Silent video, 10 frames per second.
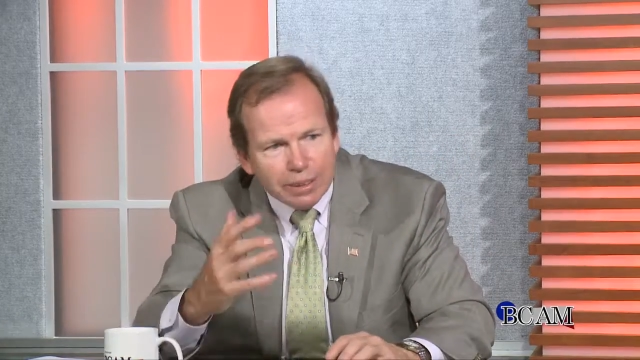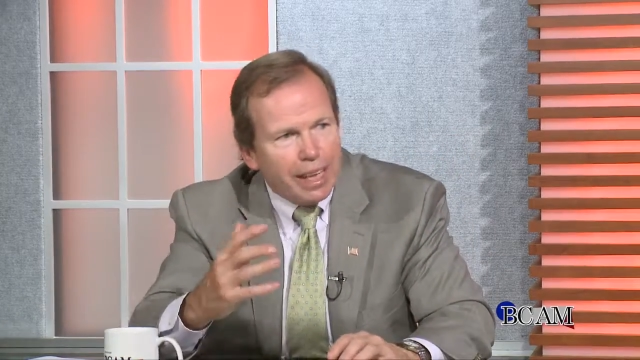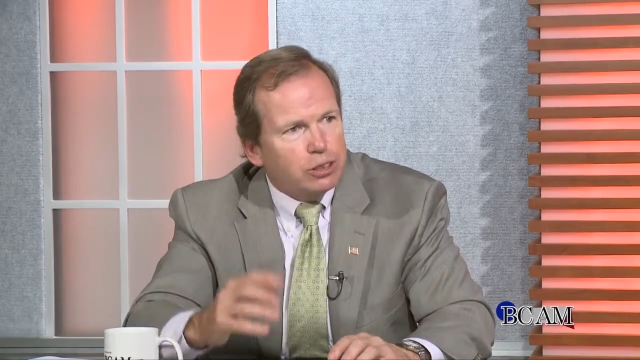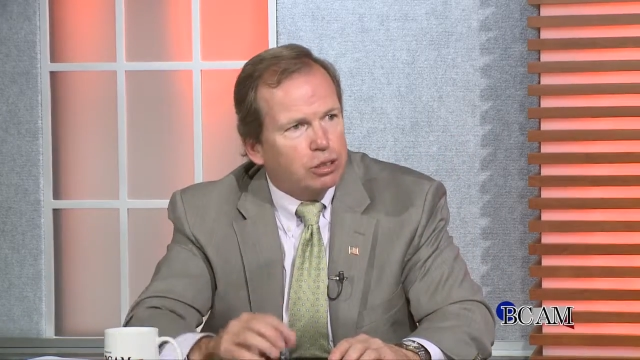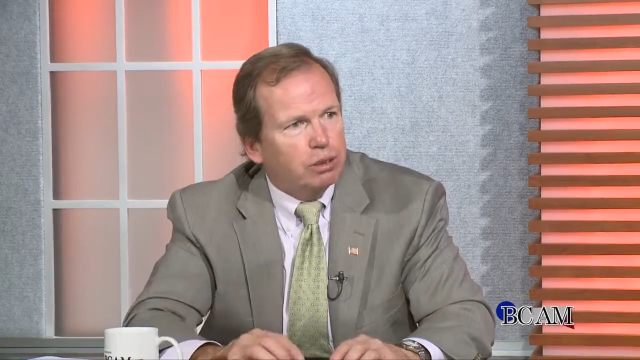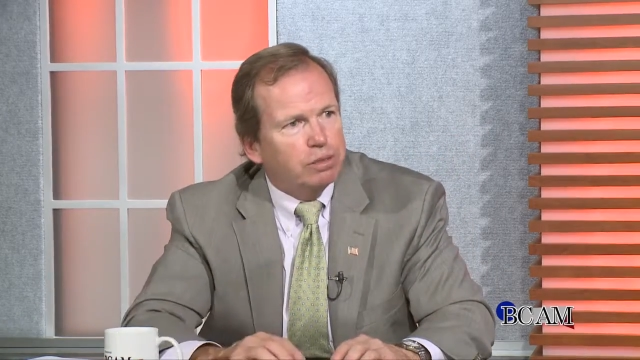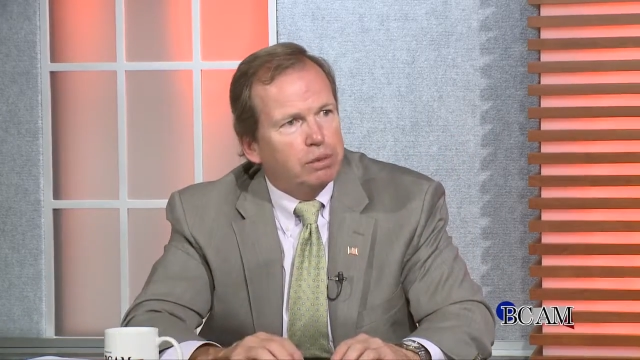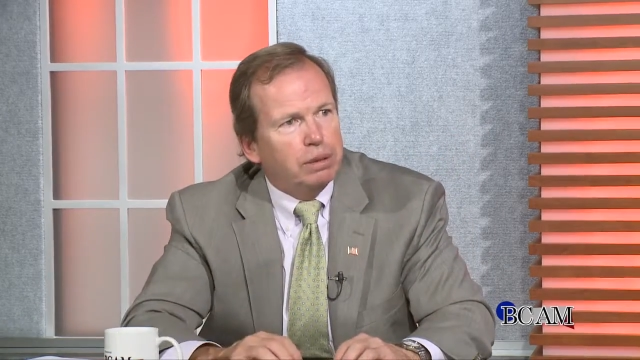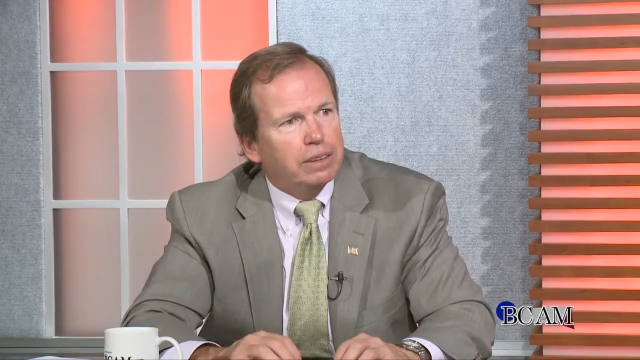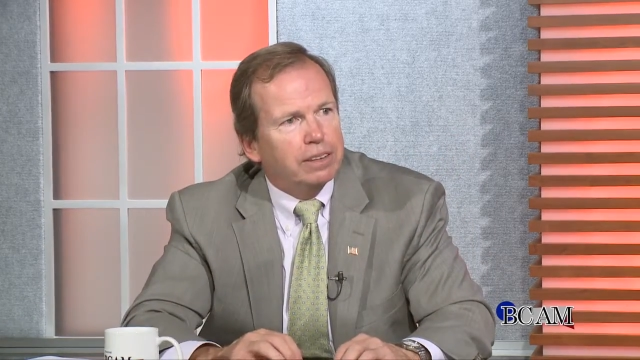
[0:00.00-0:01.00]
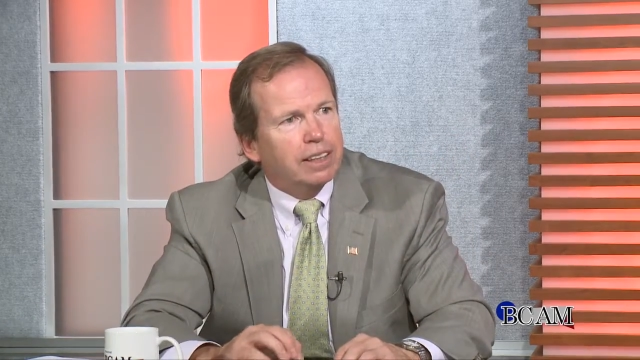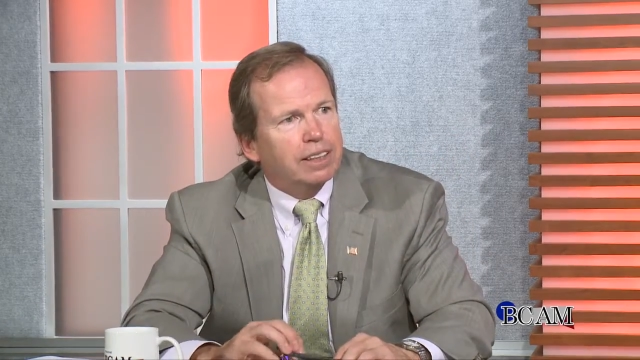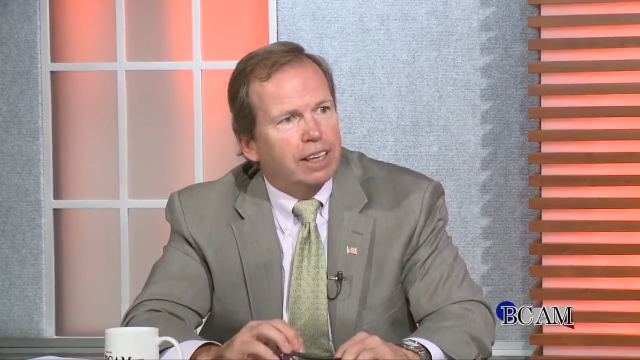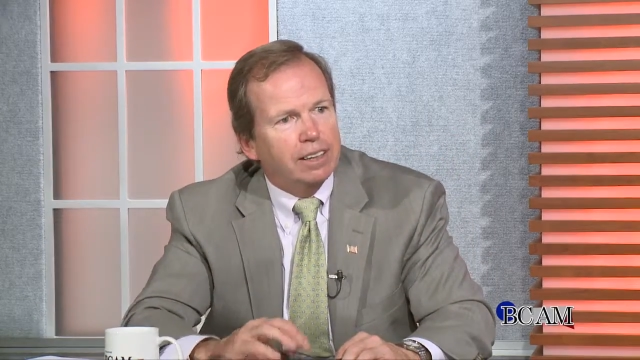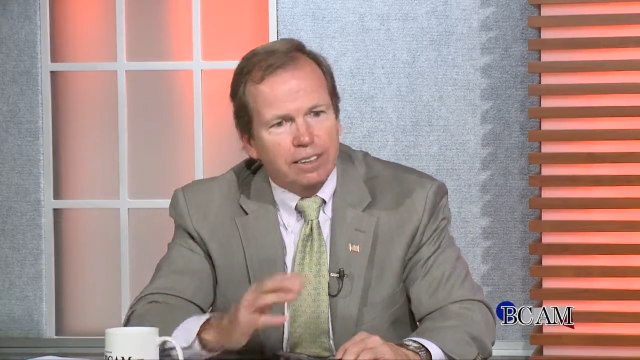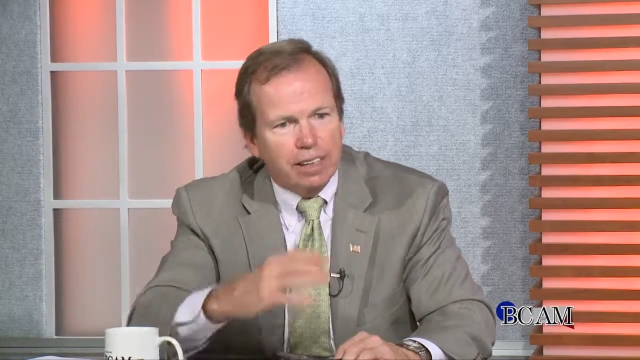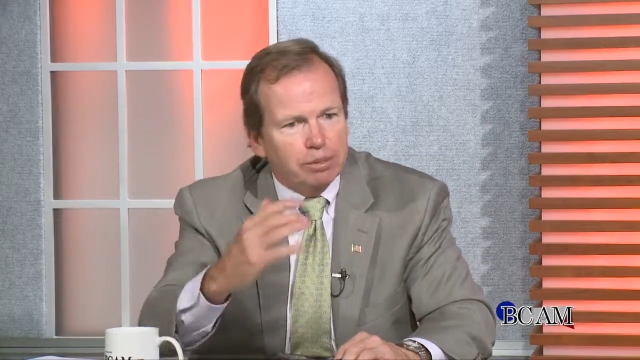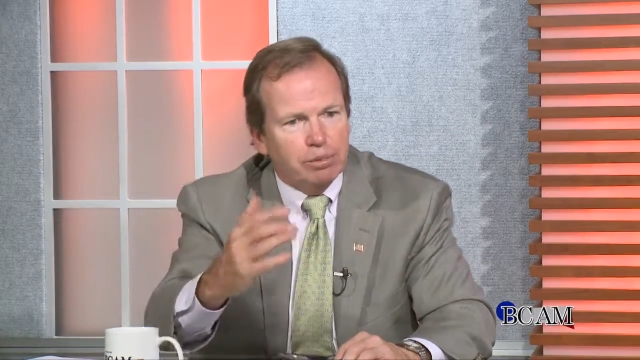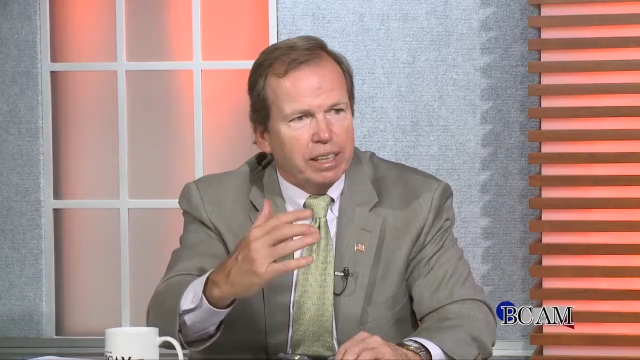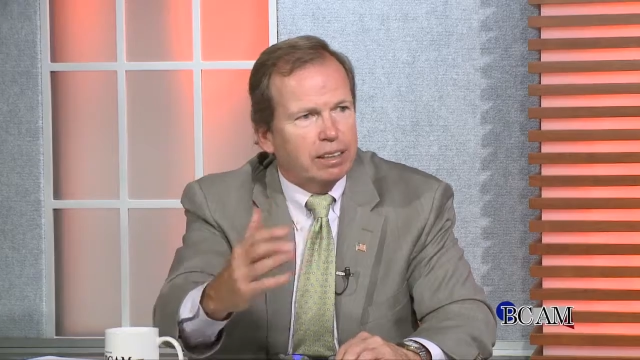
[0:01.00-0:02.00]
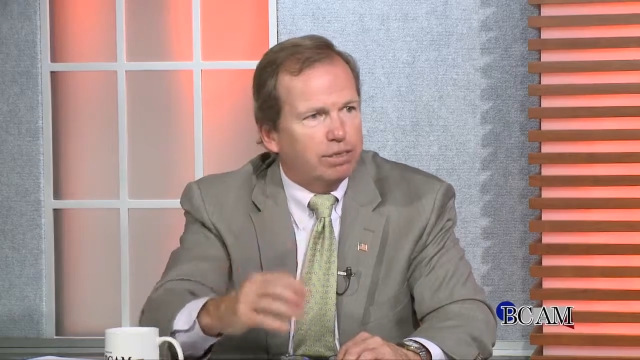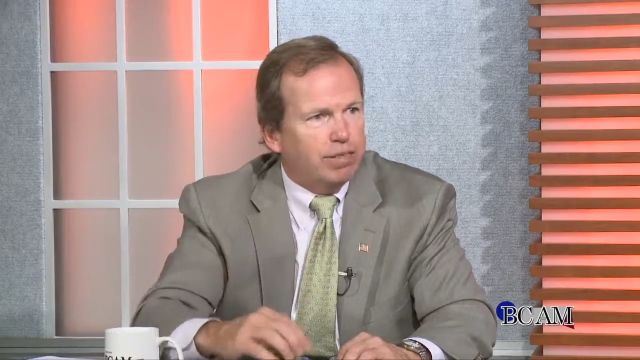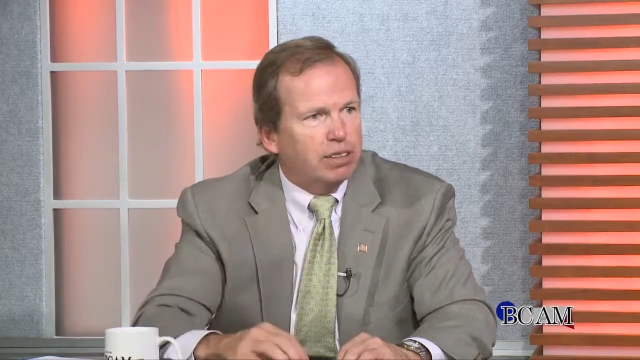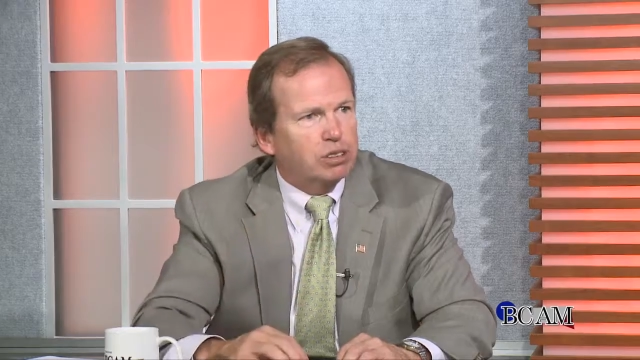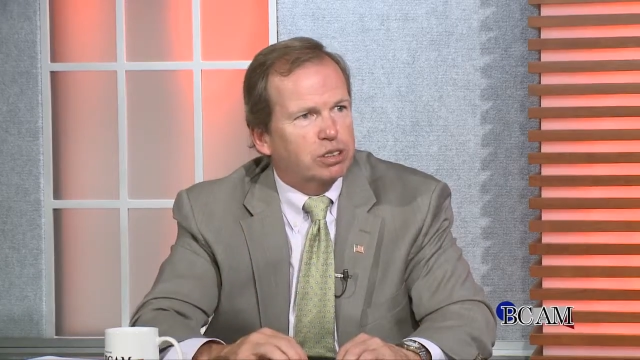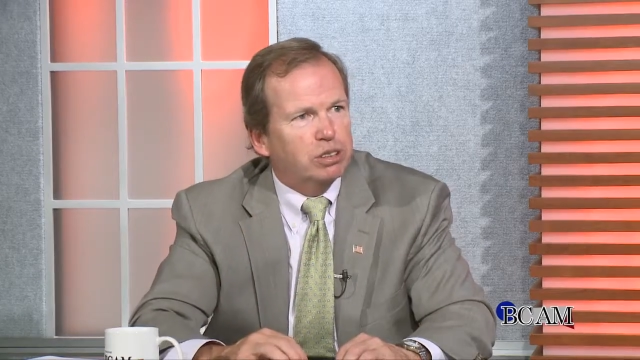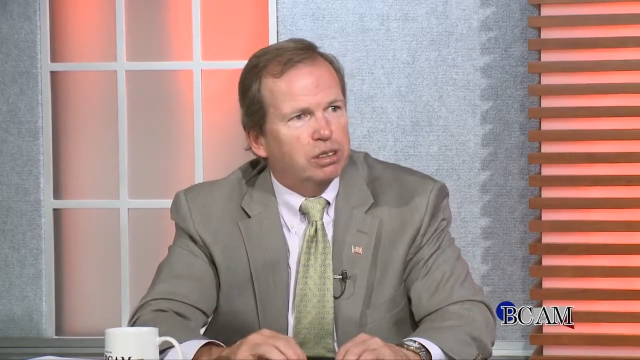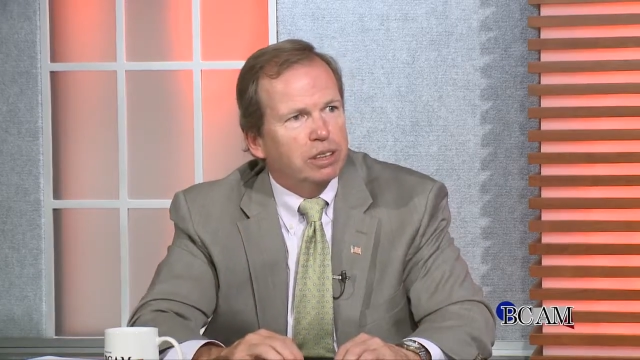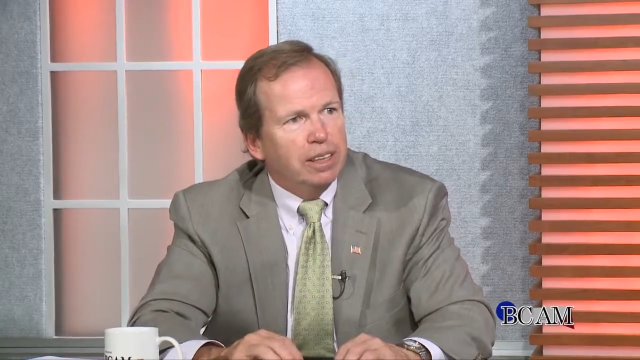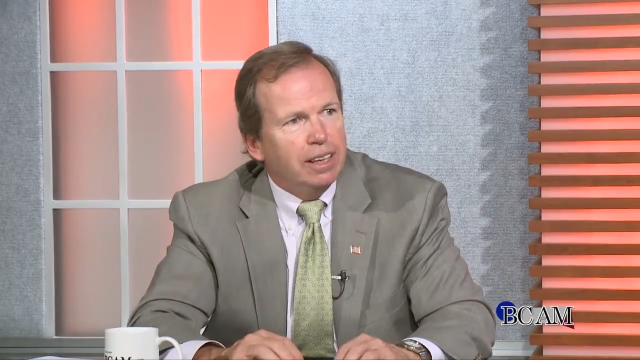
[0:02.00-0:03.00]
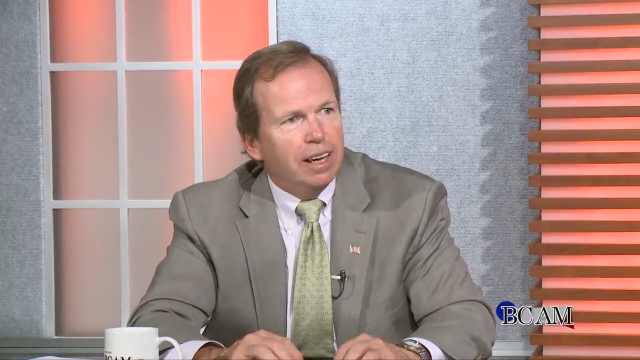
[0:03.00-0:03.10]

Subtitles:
nature of the building and yet make it functional